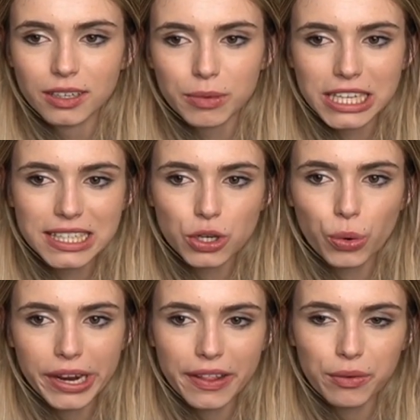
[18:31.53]
Because the
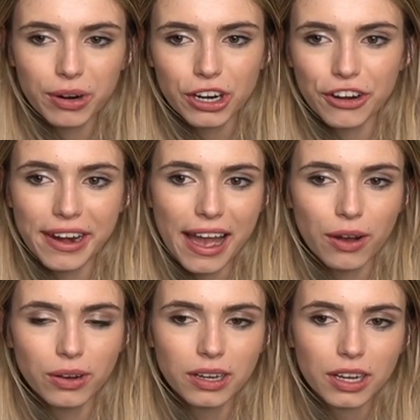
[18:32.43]
queen and the rook are
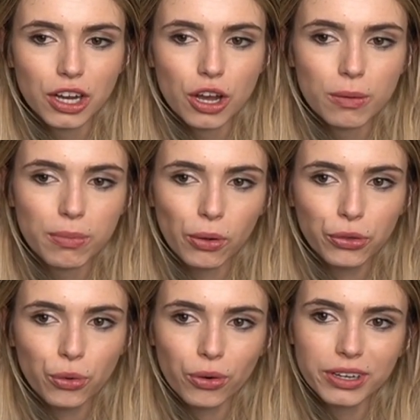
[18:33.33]
now
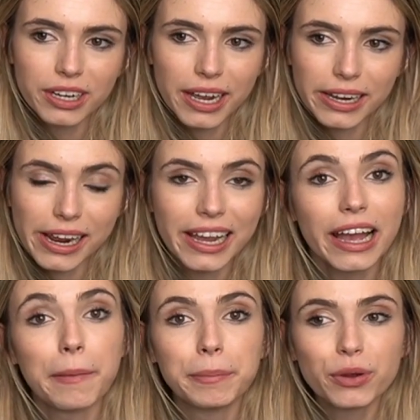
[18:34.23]
both coordinating
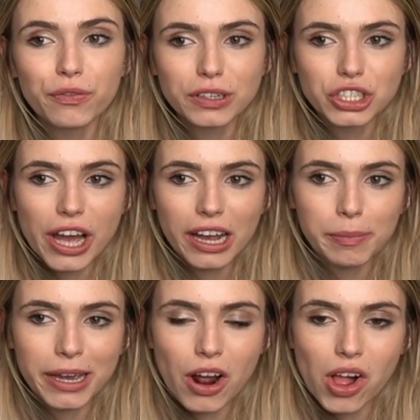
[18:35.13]
a beautiful
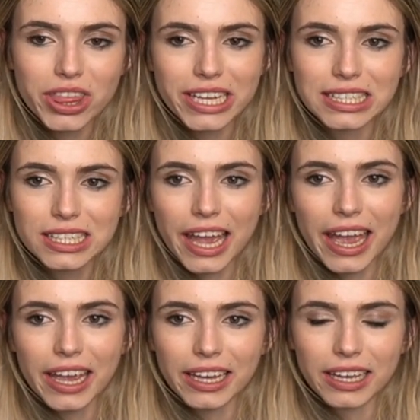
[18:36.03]
checkmate on this
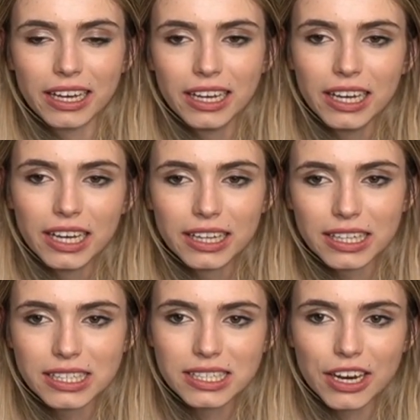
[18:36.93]
king.
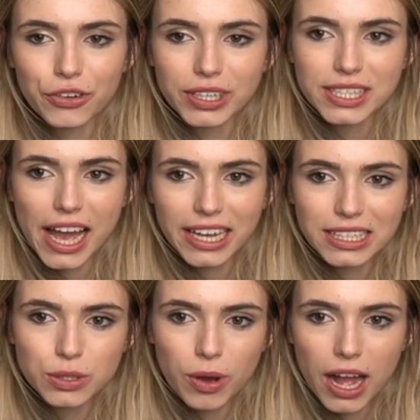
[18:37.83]
This is under attack
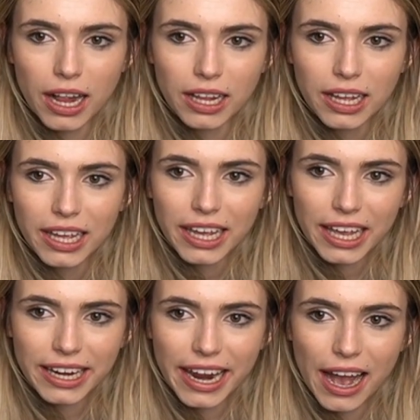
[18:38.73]
as well.
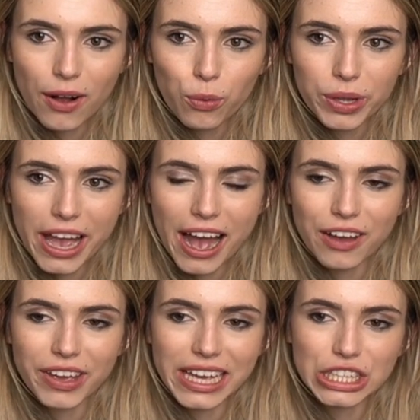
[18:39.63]
And now we
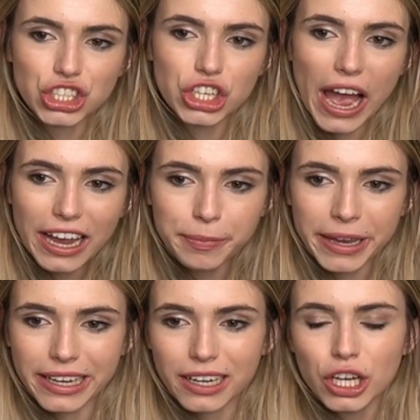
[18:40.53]
have a
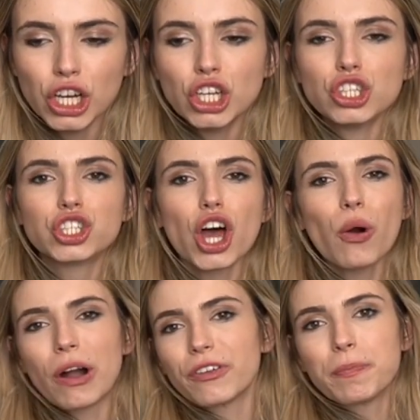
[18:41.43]
checkmate. So
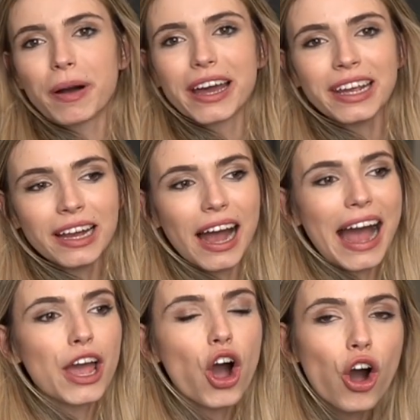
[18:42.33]
everybody,
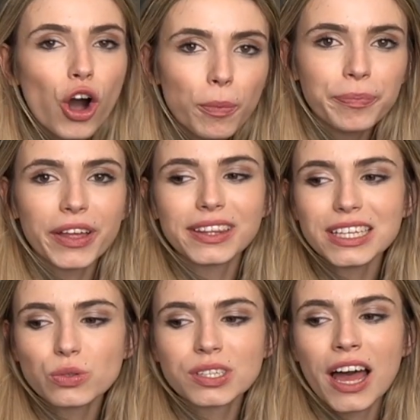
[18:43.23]
I hope that
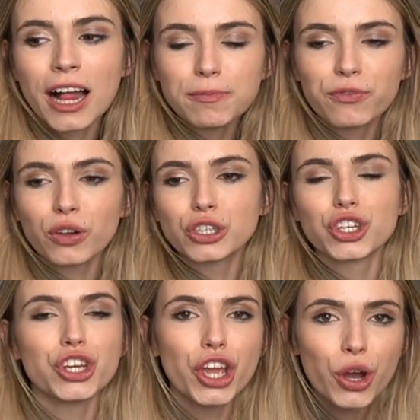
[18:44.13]
this was helpful
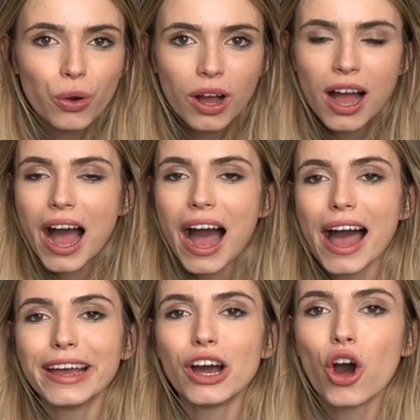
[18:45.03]
to you.
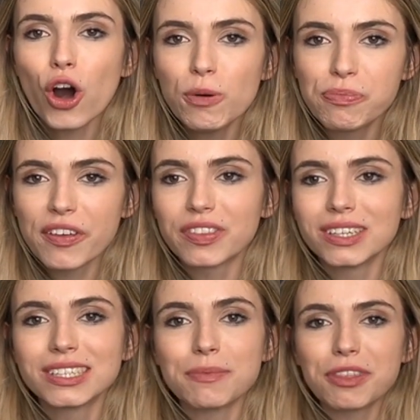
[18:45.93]
I hope that
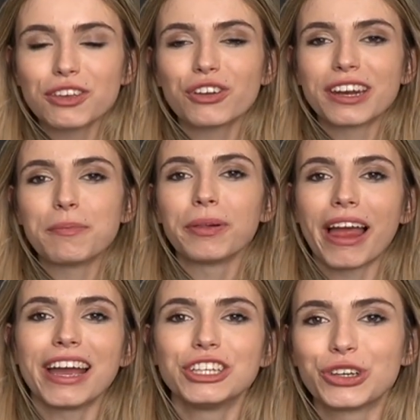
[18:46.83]
this is something you can
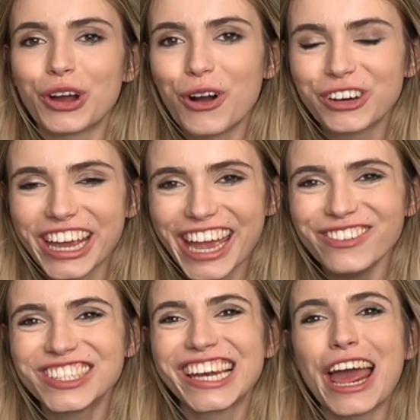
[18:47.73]
apply to your own
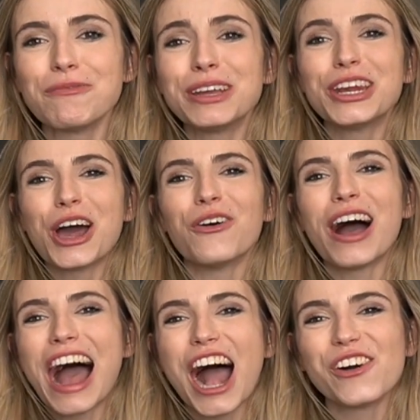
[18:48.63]
games. Let me know
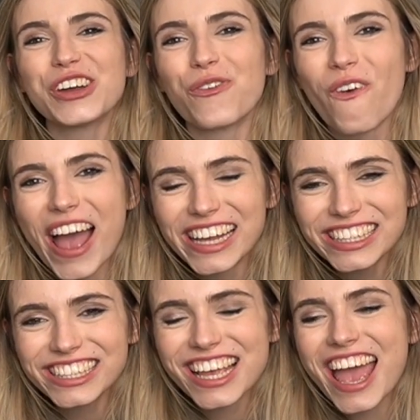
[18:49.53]
how it
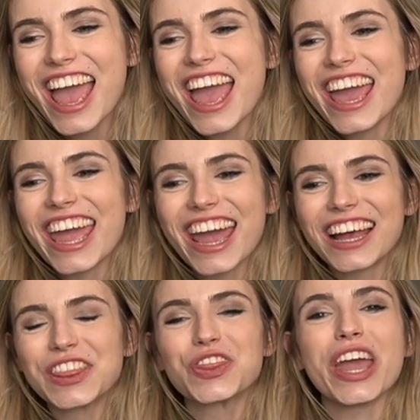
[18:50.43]
went.
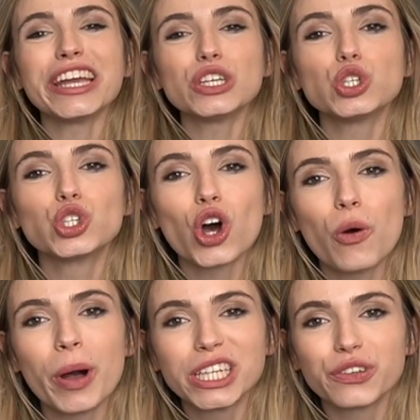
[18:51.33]
And thank you so
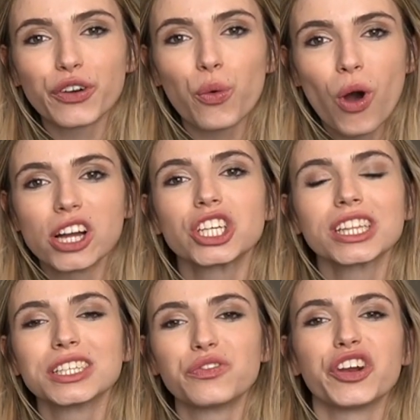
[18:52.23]
much for watching
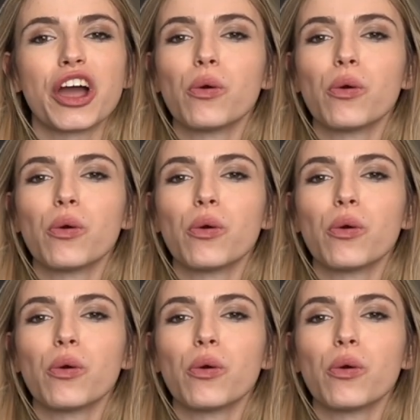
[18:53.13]
this video.